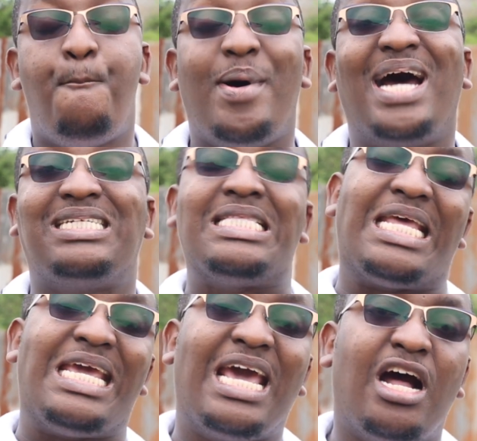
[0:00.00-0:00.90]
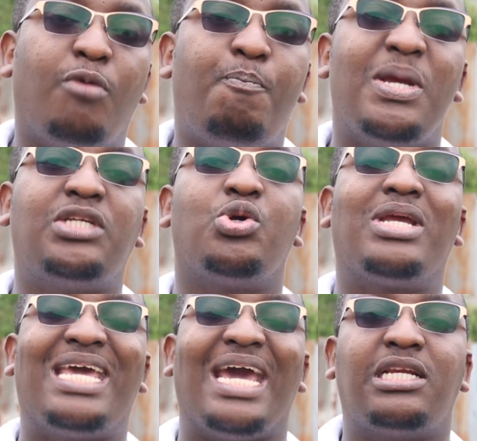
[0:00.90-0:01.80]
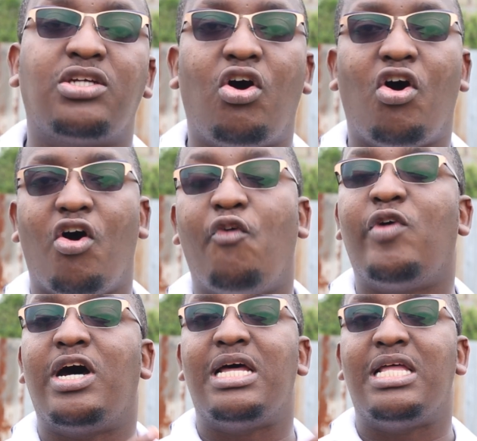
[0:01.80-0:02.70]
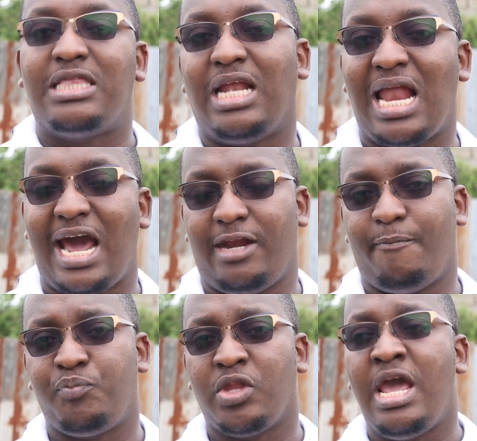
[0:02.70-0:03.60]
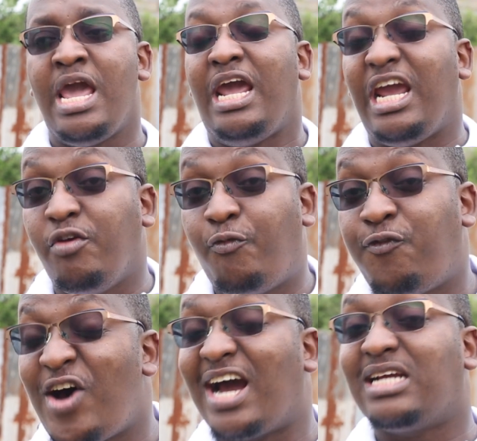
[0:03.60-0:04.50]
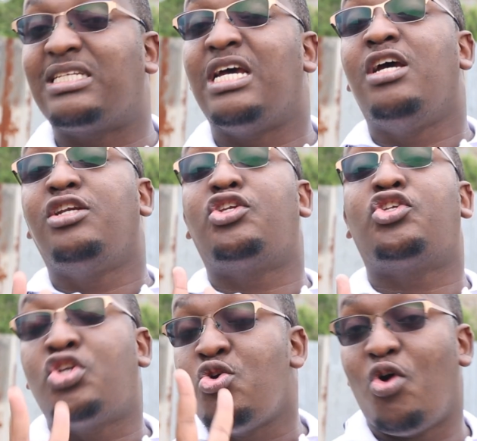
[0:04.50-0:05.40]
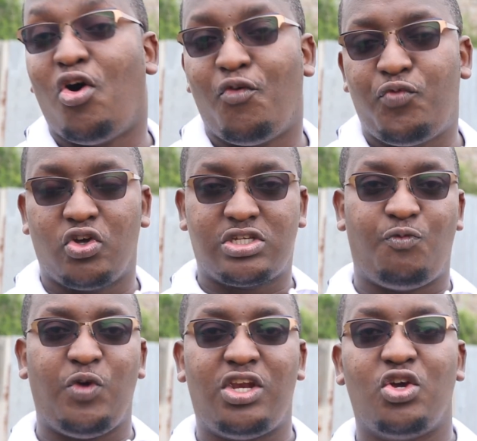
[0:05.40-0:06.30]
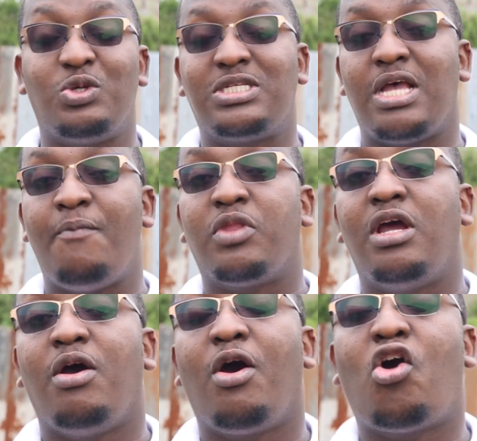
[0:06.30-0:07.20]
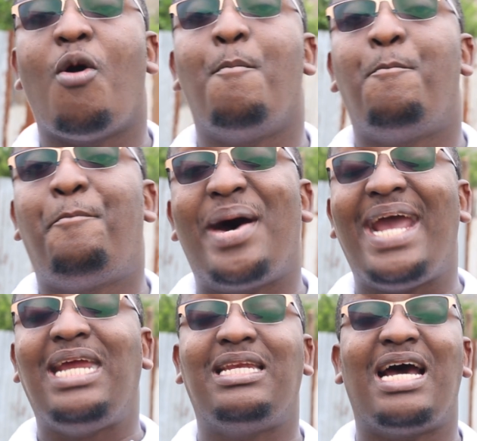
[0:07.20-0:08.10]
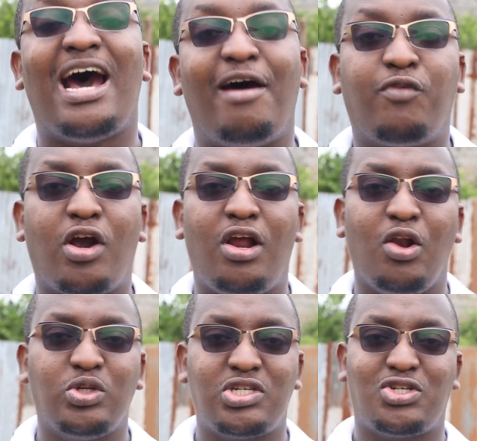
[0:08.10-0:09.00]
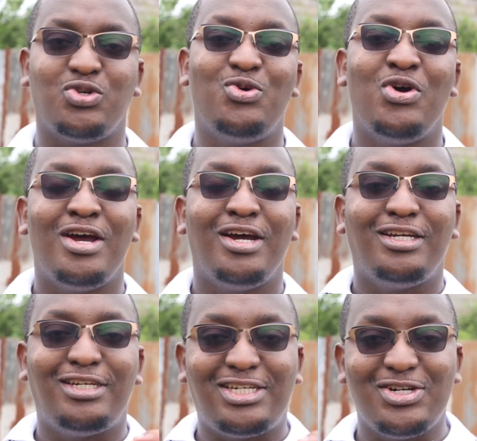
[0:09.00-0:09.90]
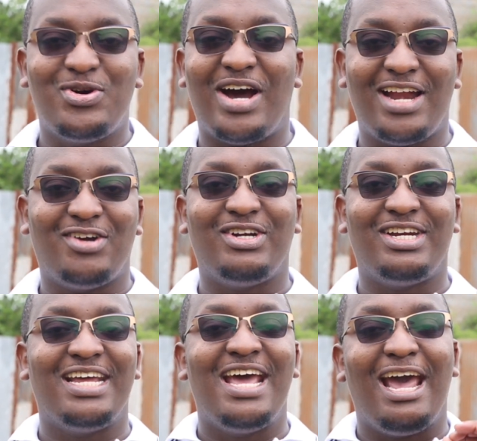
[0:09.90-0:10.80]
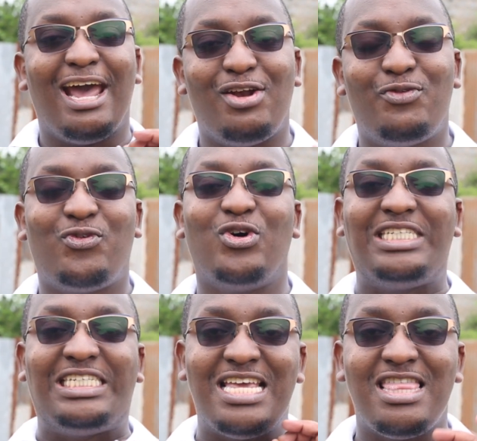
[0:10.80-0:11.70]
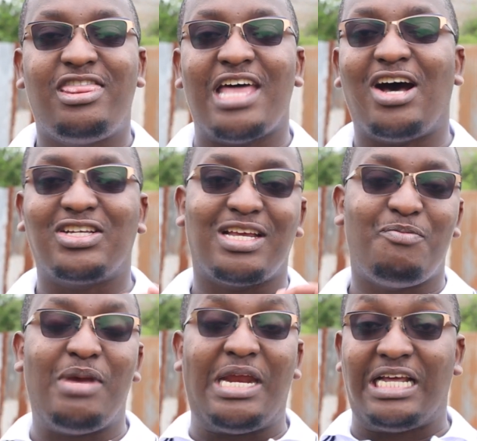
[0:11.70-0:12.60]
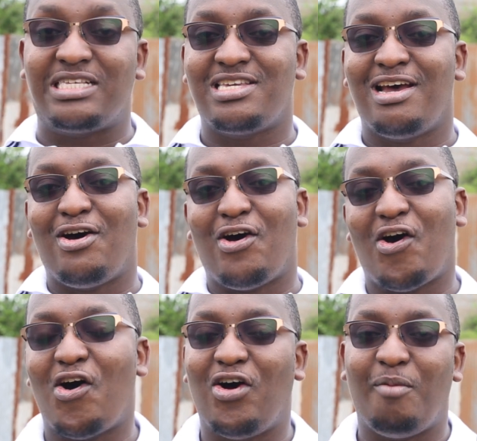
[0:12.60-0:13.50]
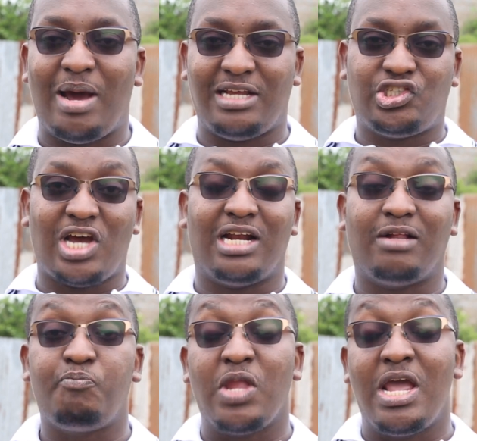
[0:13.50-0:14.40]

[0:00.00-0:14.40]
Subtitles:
but they helped me to get over the line. In fact, 2 of those videos combined have close to 240,000 minutes on my channel.